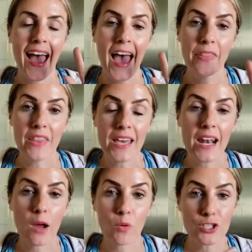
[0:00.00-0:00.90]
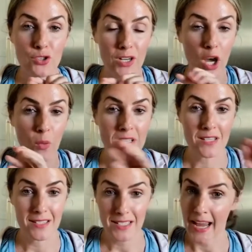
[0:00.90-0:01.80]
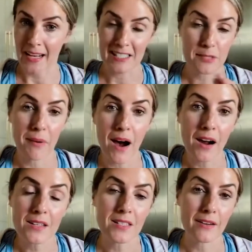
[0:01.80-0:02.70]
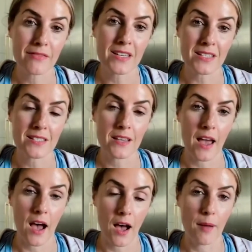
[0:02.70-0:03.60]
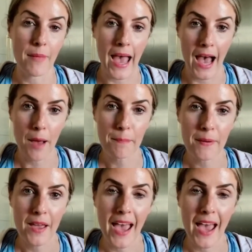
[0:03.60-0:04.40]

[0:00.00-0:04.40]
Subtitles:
And then I want you to go into the text box of this app,